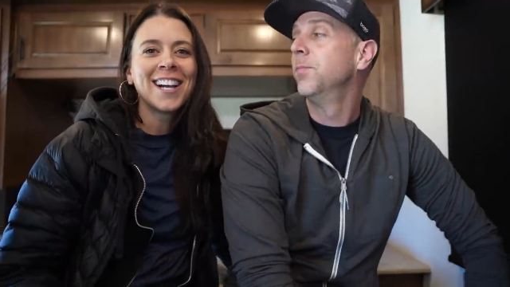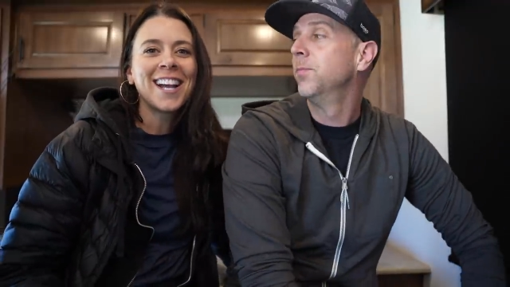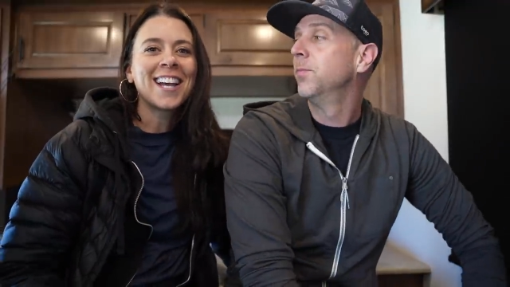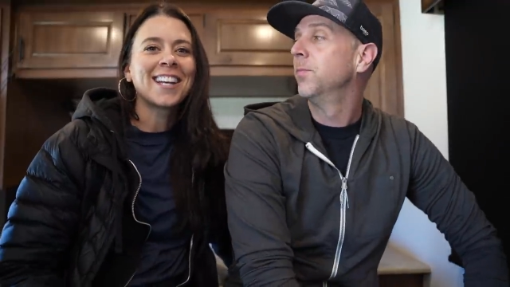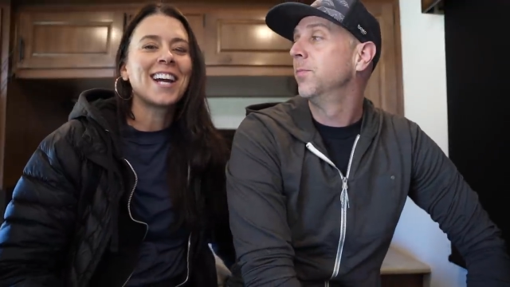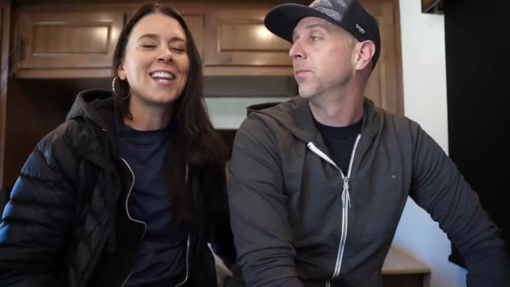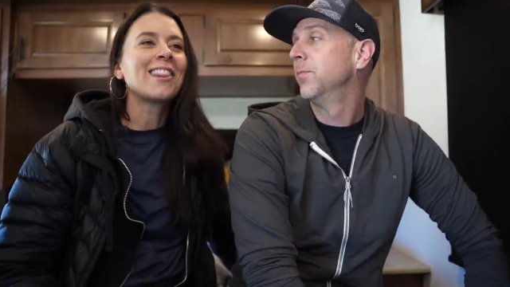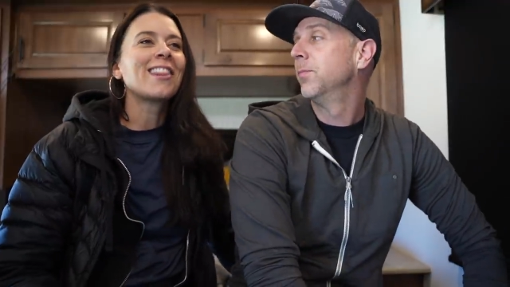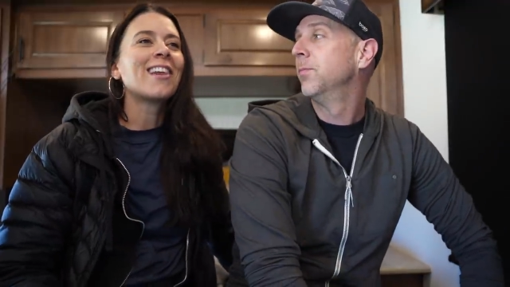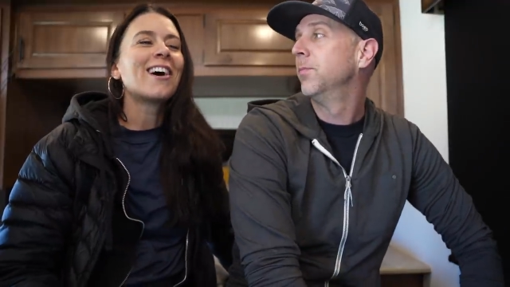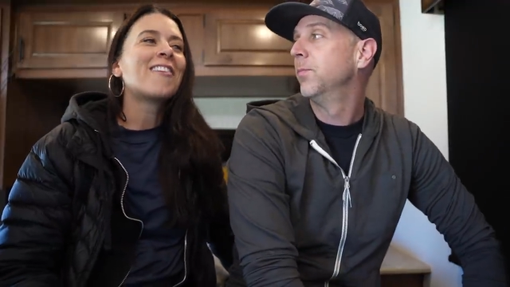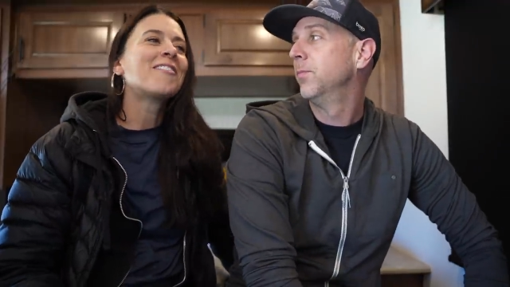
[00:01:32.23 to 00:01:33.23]
Speaker 1: and I
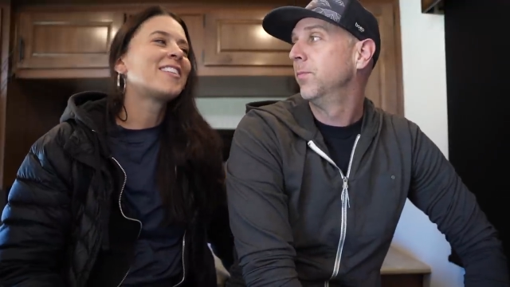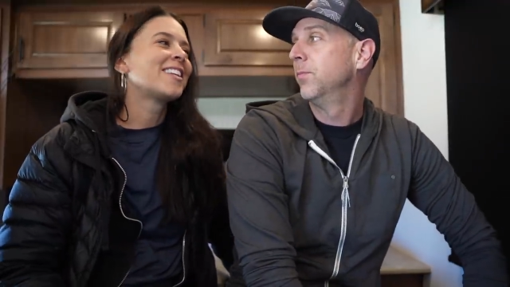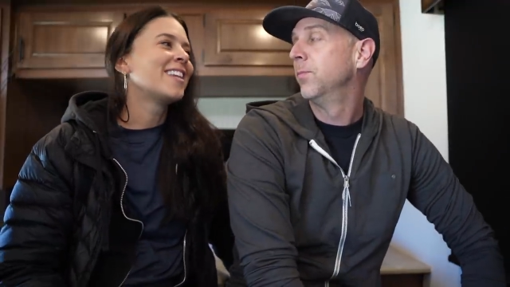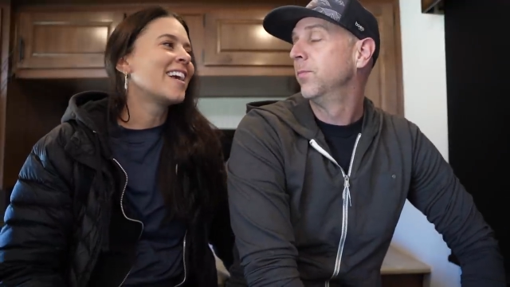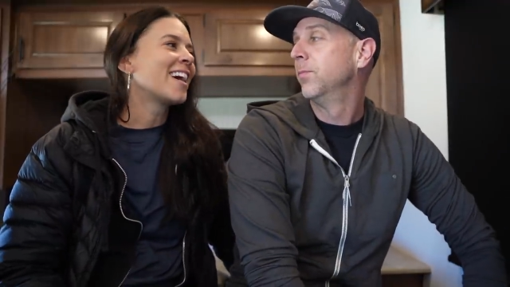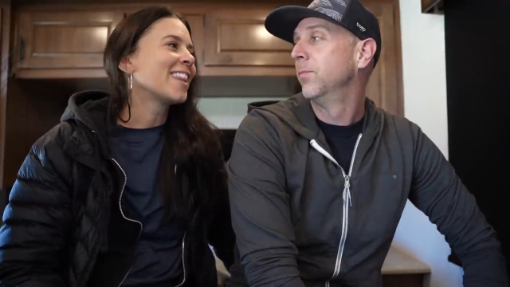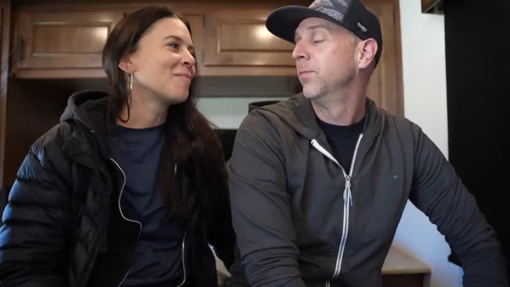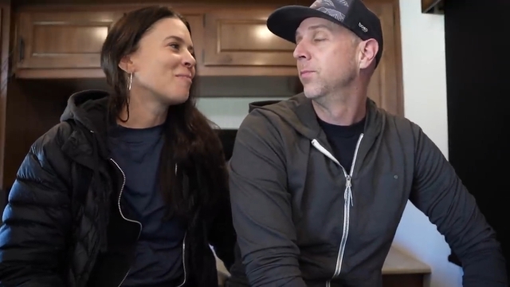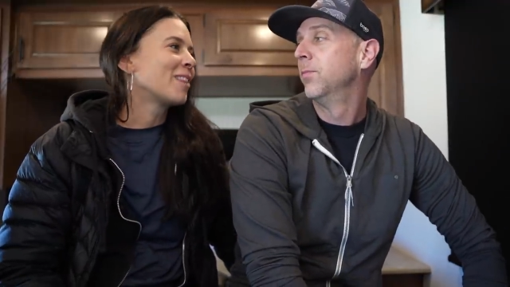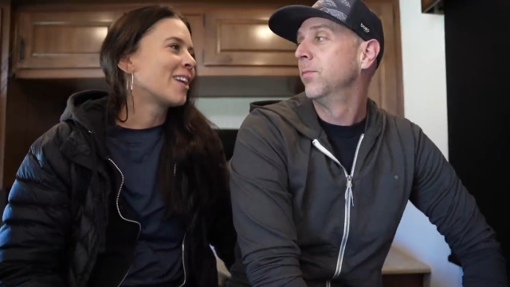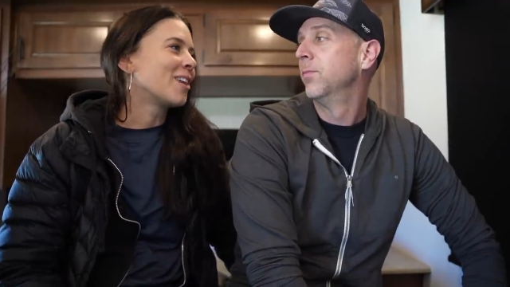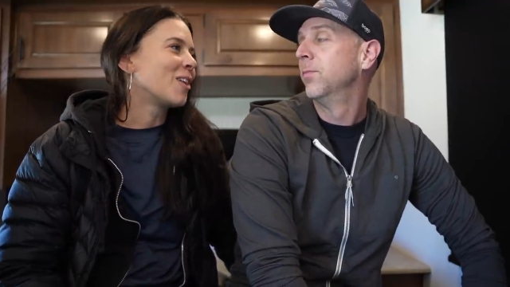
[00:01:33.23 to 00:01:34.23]
loved that
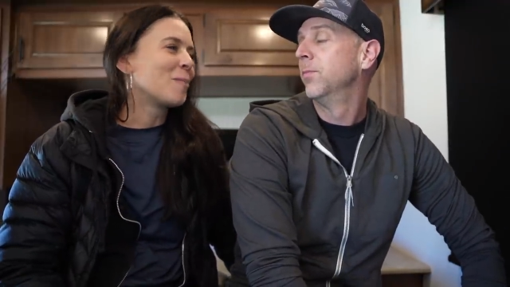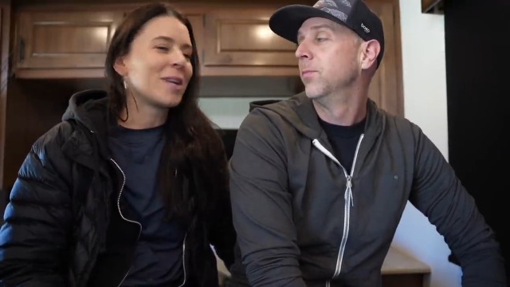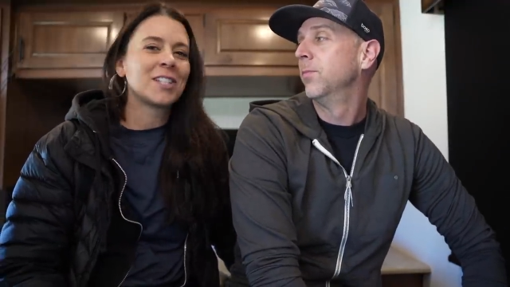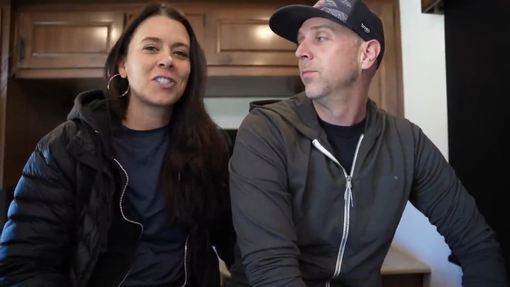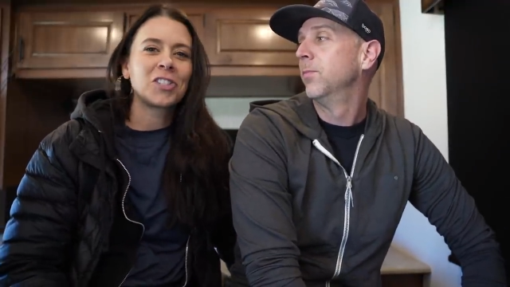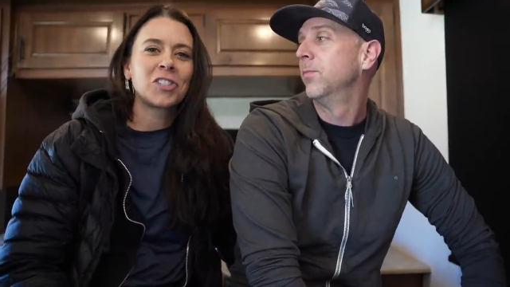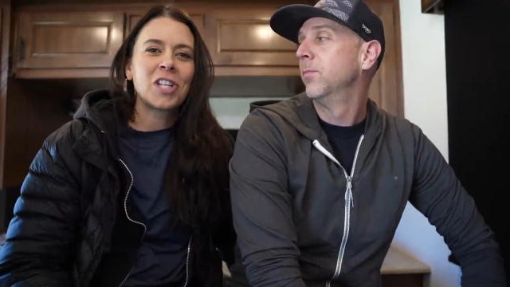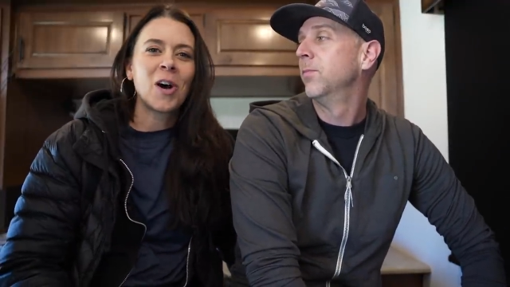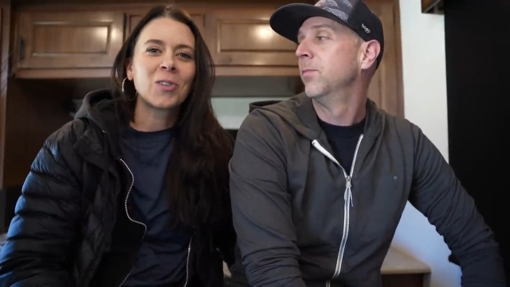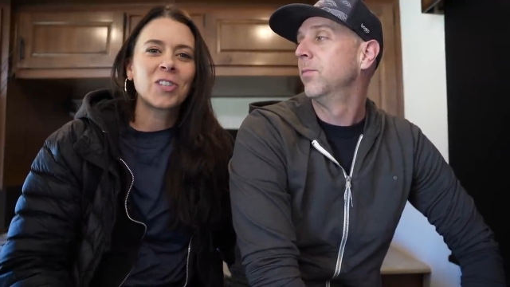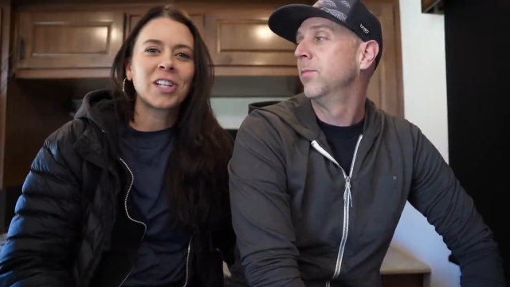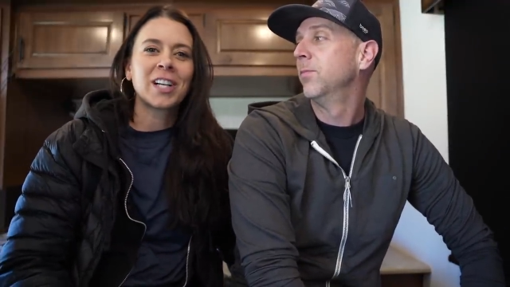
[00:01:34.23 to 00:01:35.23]
little miniature
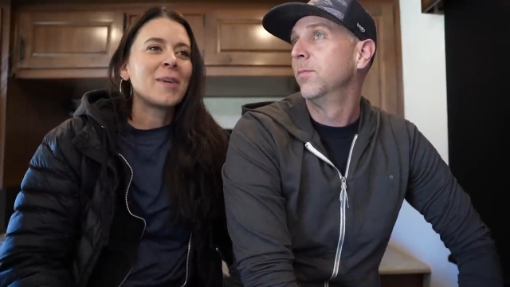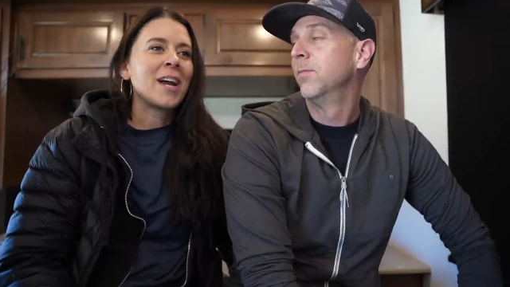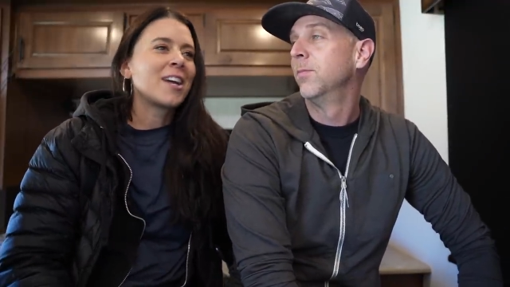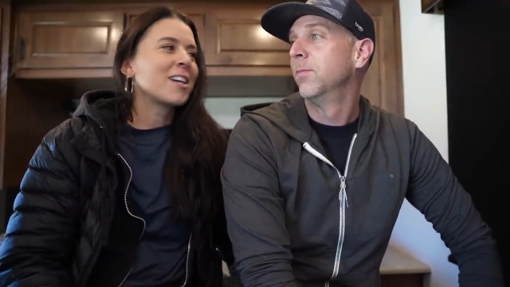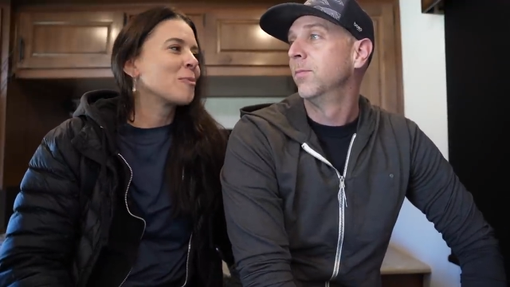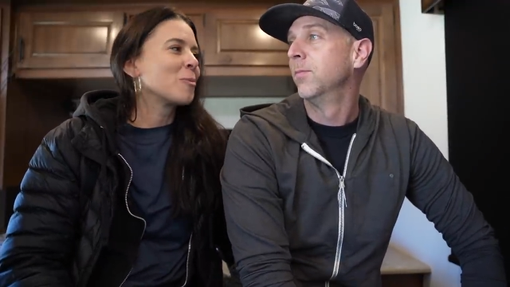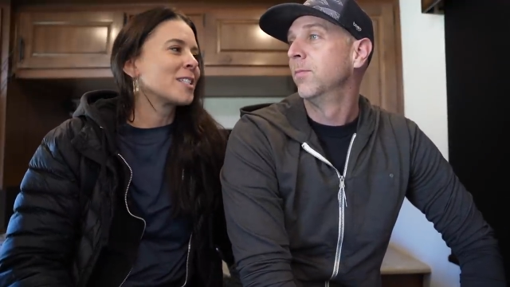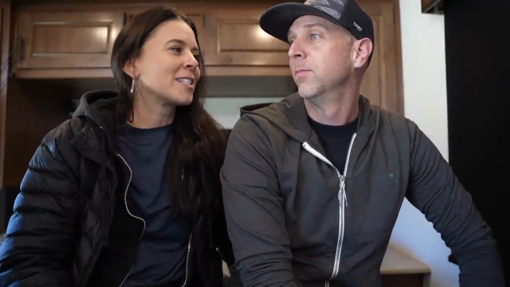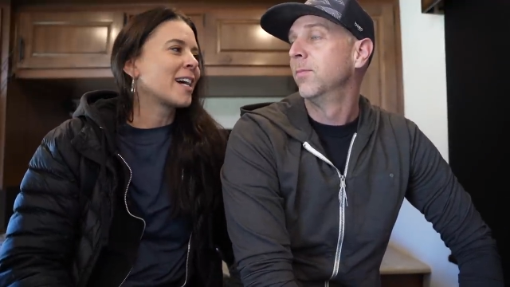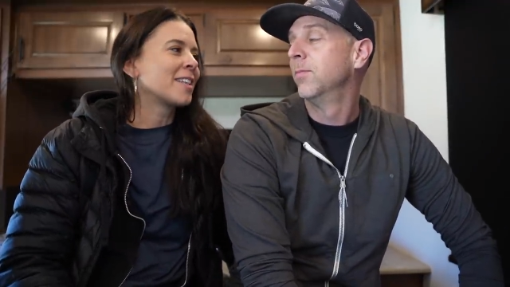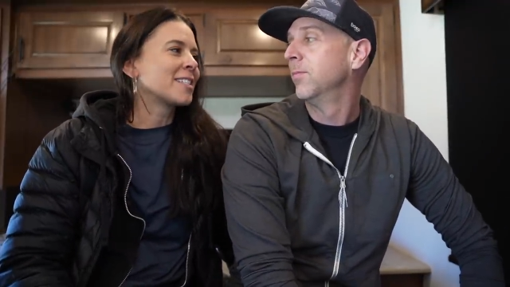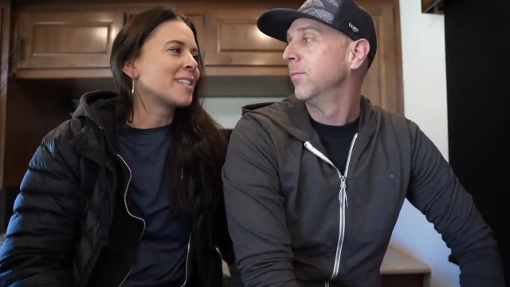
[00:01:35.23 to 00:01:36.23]
schnauzer. Aaron wasn't
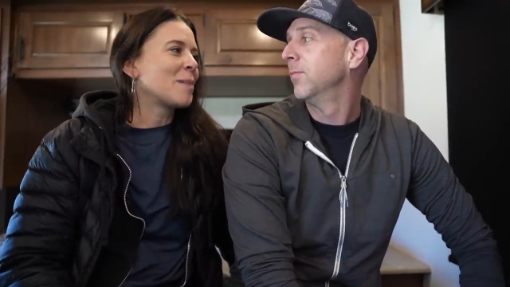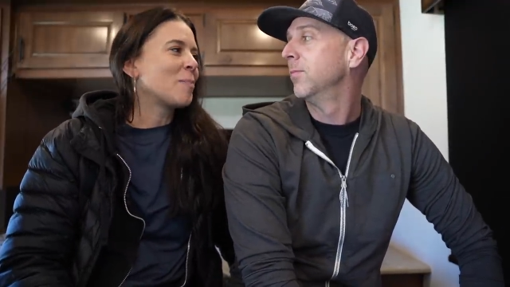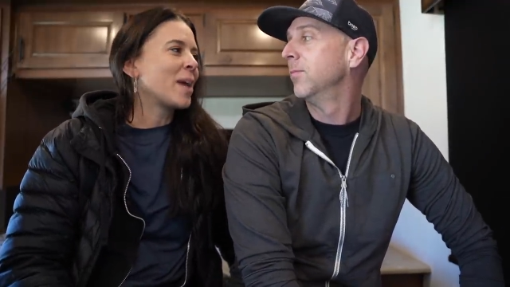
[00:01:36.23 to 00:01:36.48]
on the same